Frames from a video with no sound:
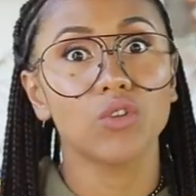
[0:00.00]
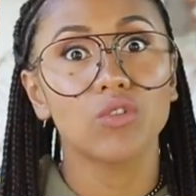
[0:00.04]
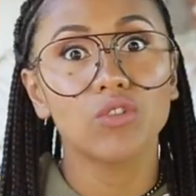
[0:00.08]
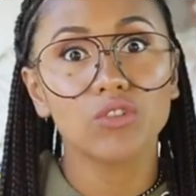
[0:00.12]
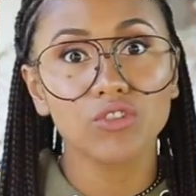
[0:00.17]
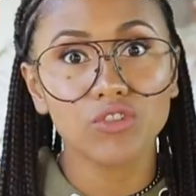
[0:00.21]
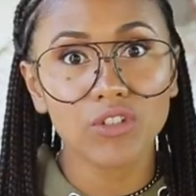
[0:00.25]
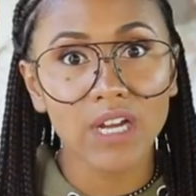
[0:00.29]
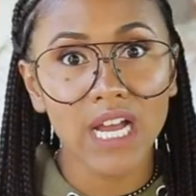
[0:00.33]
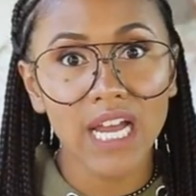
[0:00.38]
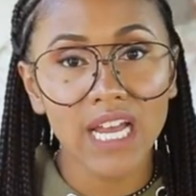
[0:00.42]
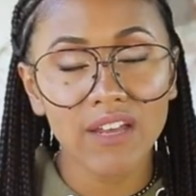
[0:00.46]

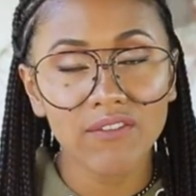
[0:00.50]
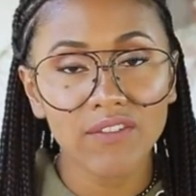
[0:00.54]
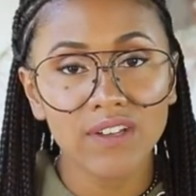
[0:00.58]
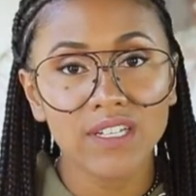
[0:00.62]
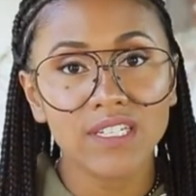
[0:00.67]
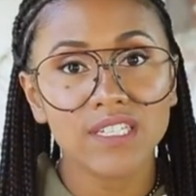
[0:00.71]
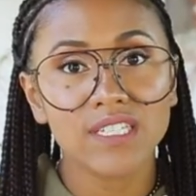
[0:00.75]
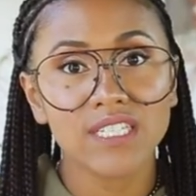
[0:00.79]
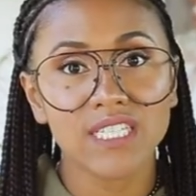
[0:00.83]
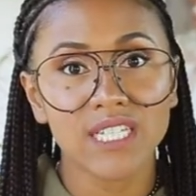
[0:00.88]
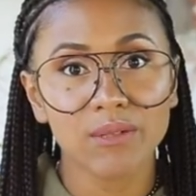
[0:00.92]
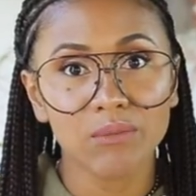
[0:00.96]
Google Drive,
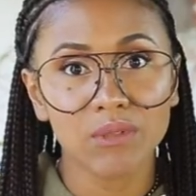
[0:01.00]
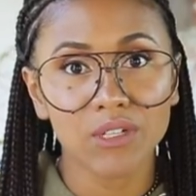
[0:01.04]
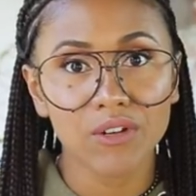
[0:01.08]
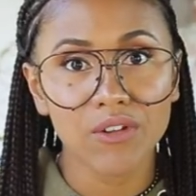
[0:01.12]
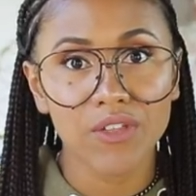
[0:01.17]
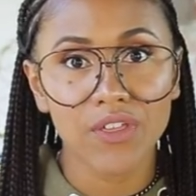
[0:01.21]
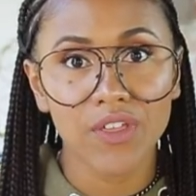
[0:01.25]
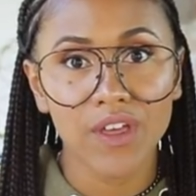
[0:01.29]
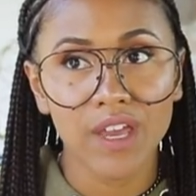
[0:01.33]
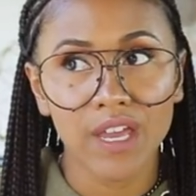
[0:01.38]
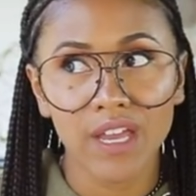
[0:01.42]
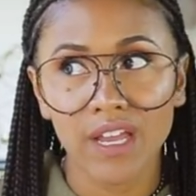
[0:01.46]
similar
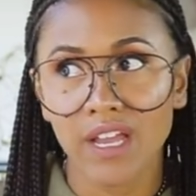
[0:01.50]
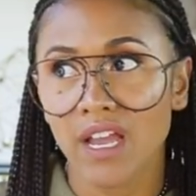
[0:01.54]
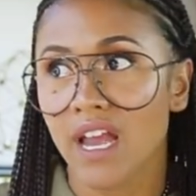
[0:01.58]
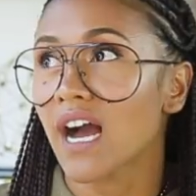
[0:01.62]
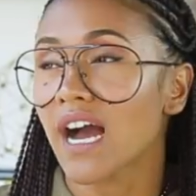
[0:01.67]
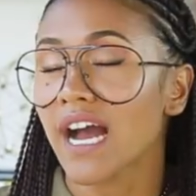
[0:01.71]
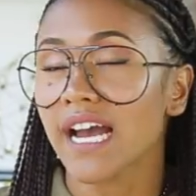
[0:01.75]
thing.